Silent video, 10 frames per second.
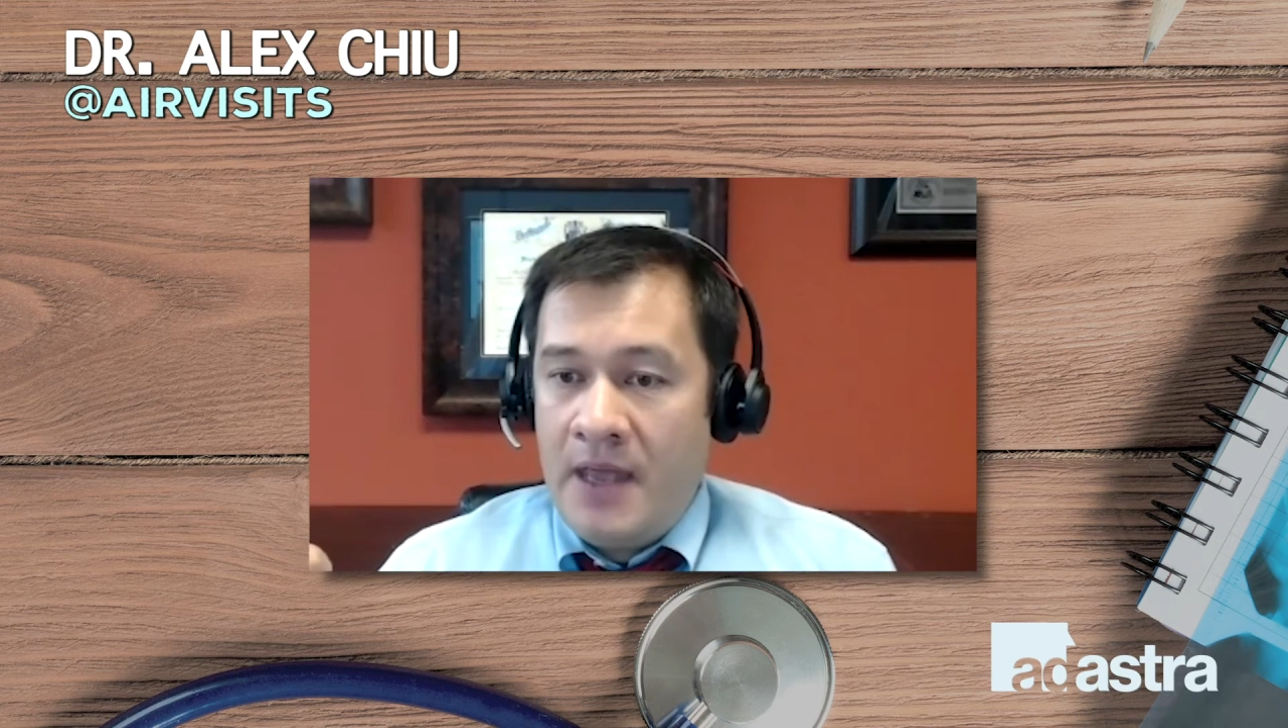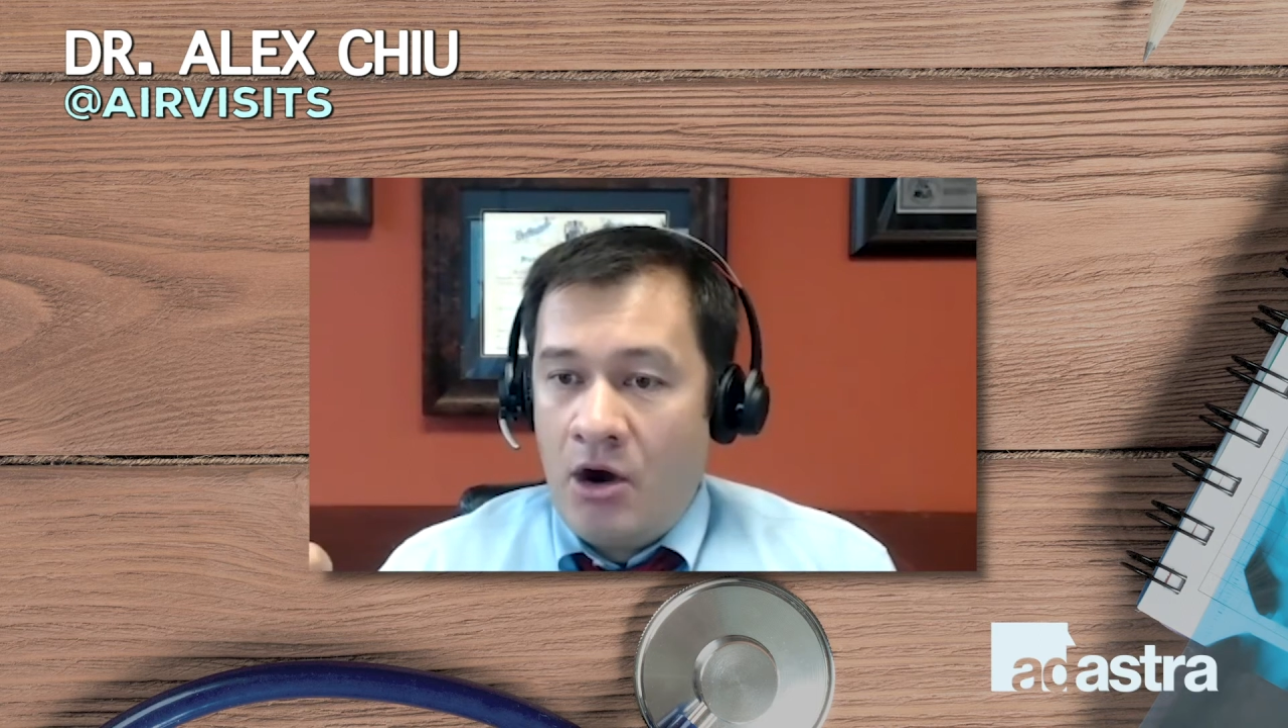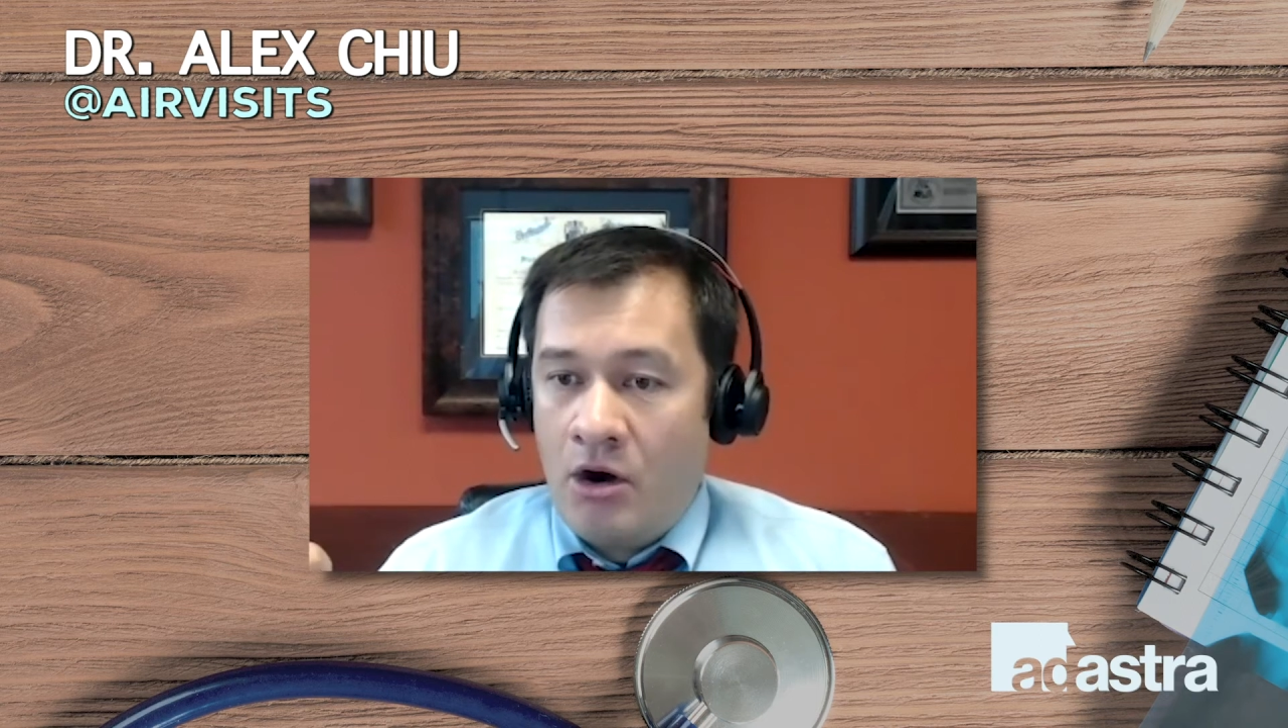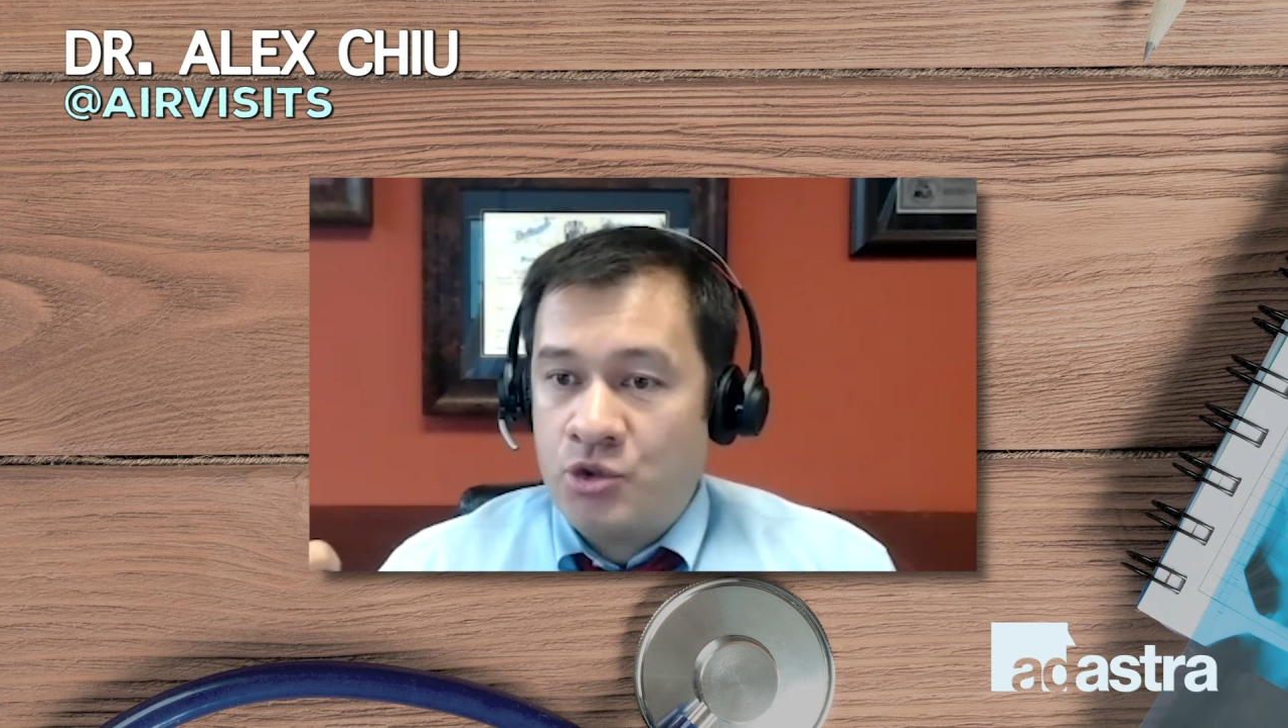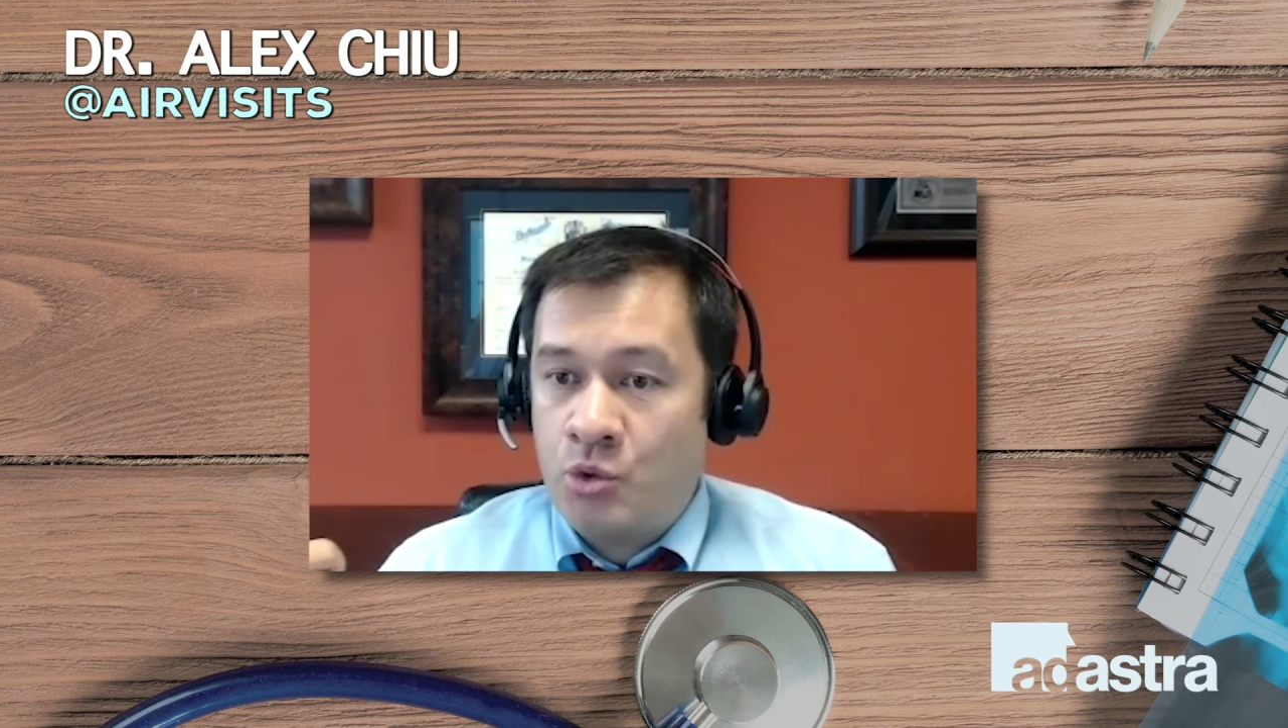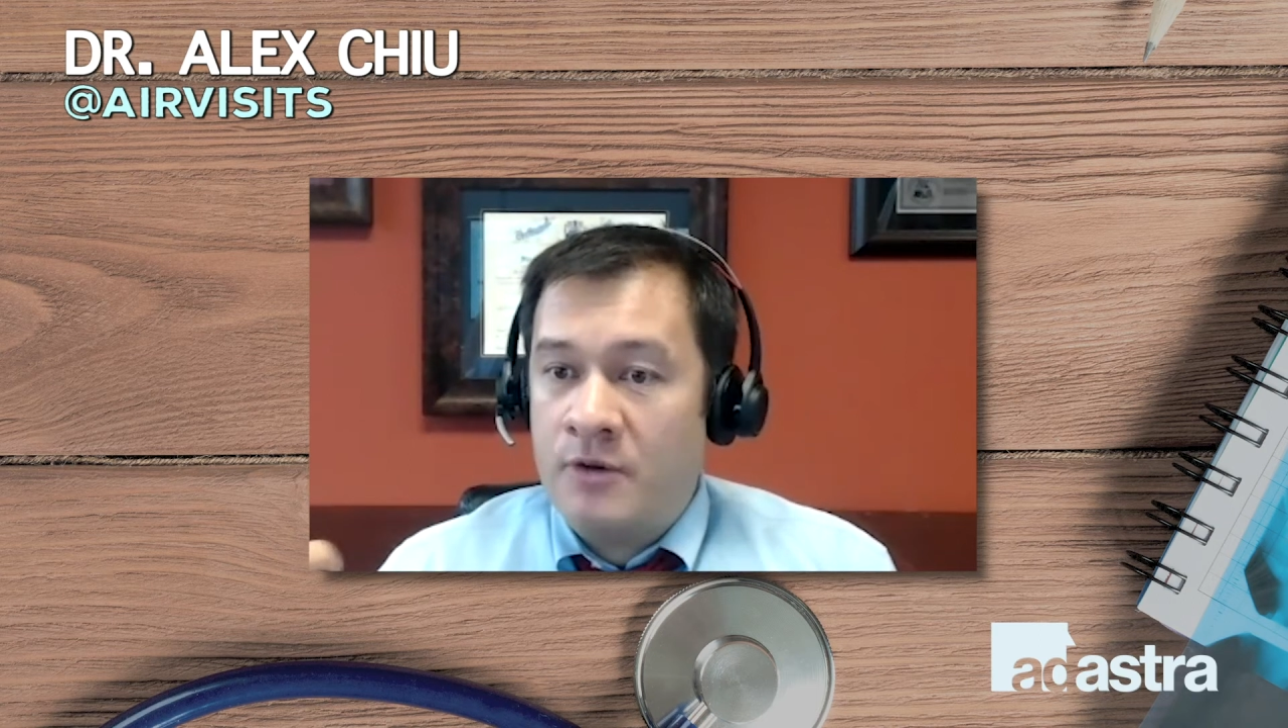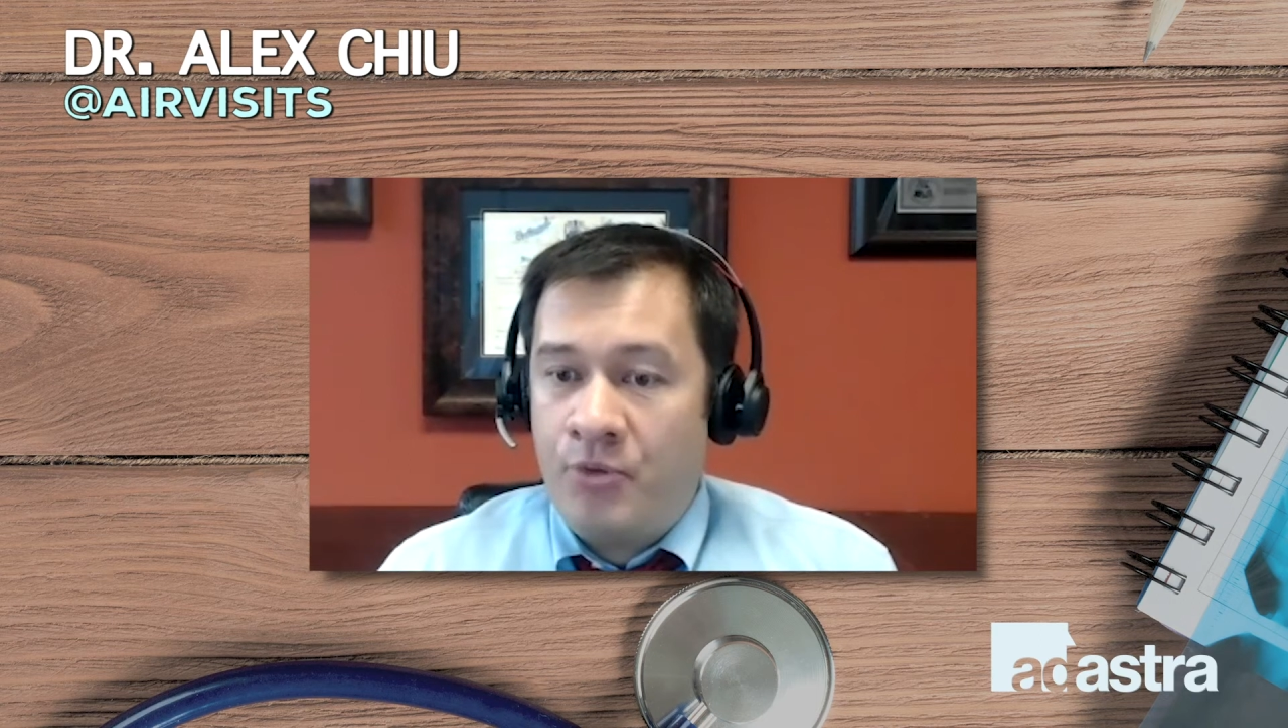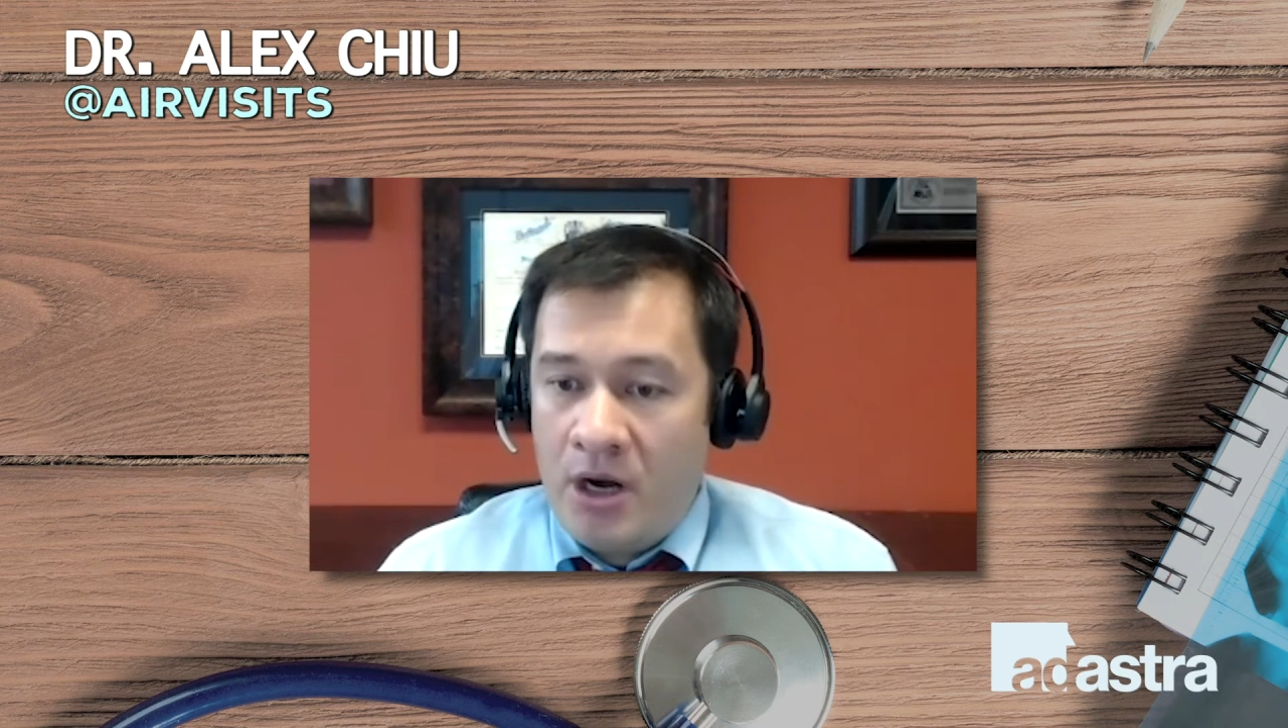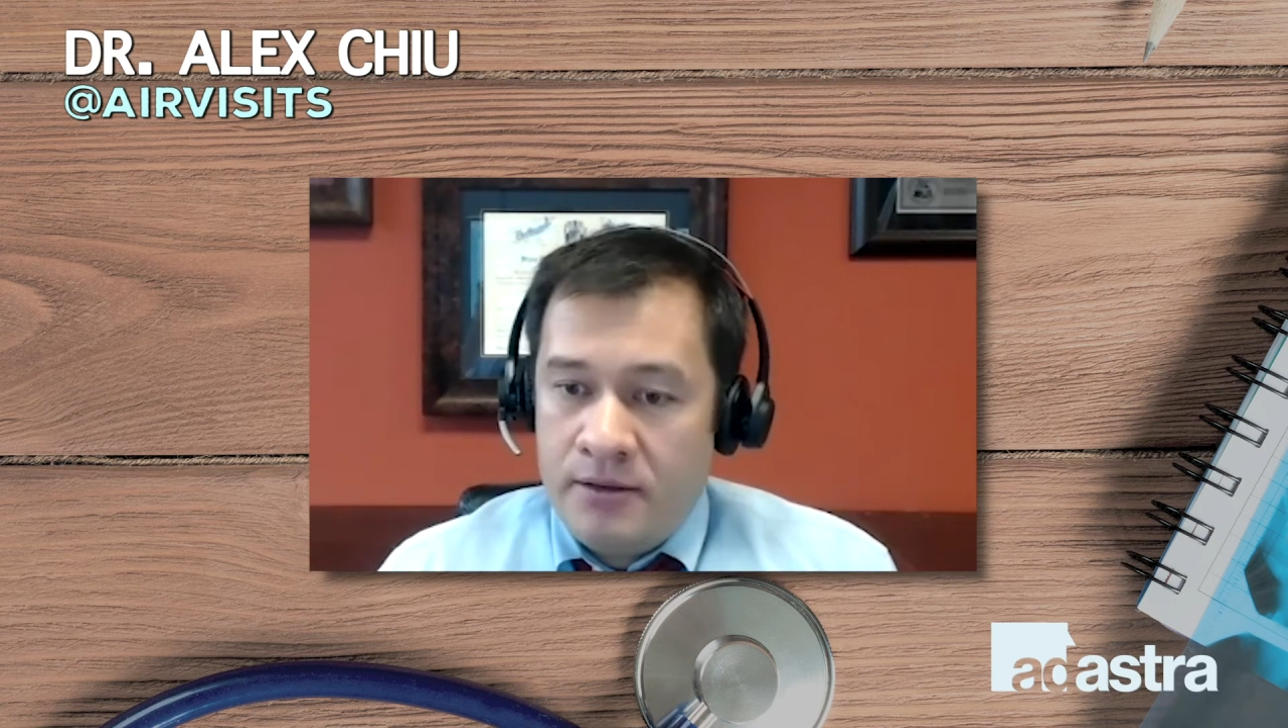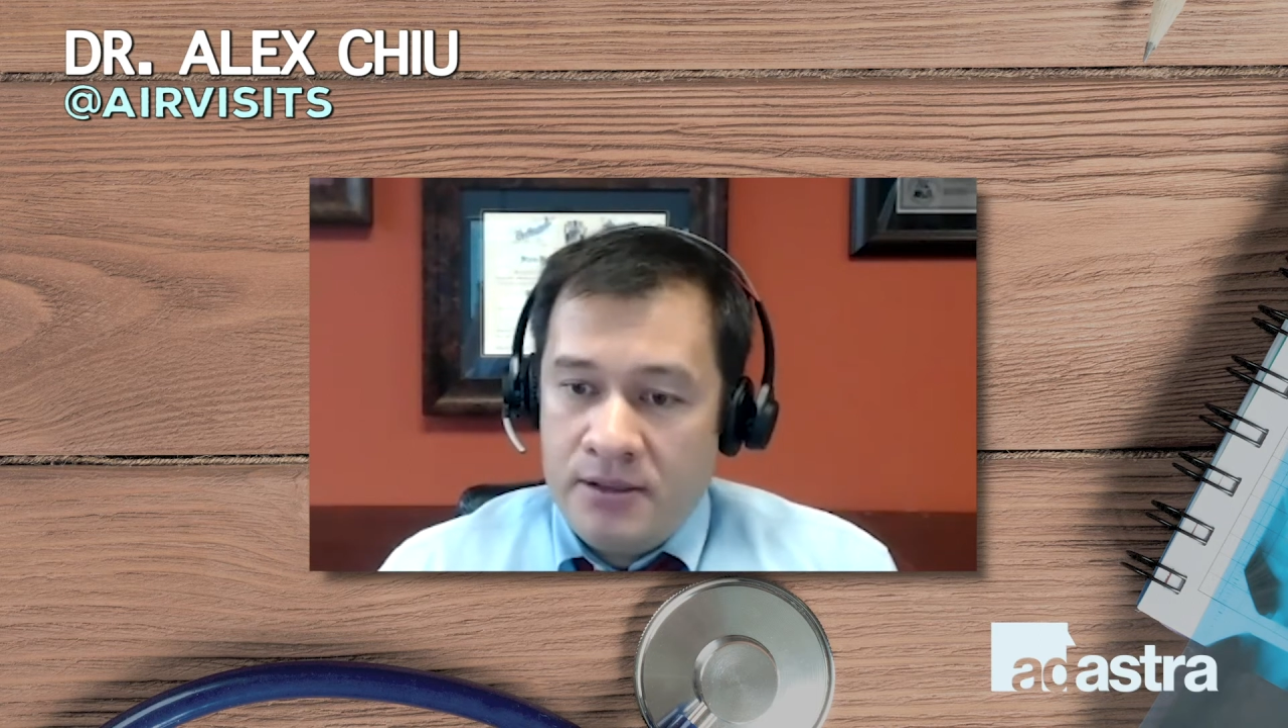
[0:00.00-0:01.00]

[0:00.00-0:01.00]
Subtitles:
that are short of breath,